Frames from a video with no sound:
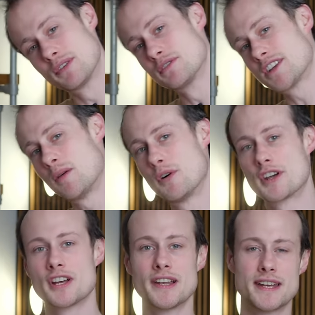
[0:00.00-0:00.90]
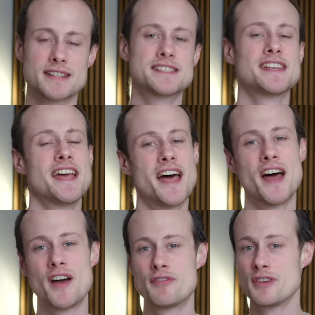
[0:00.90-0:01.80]
blues harmonica licks
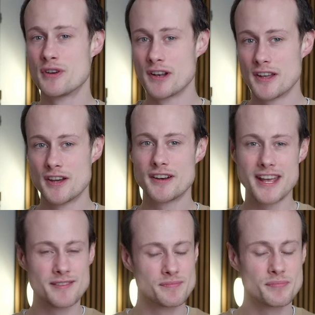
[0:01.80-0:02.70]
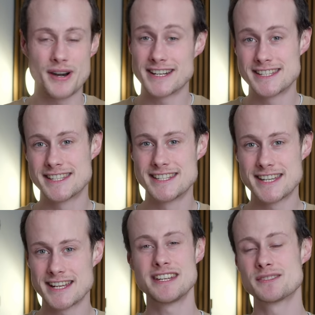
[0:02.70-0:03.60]
for you to learn and practice these
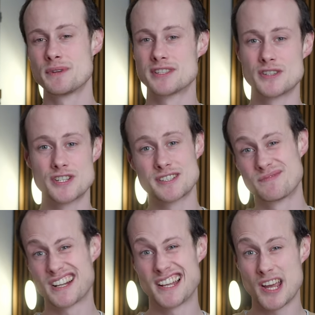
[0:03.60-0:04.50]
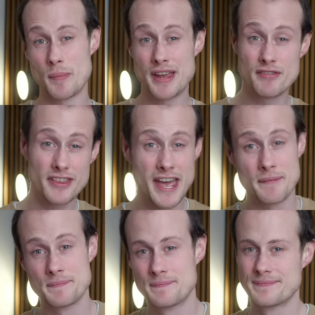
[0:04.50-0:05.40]
techniques with. So just click up here for that.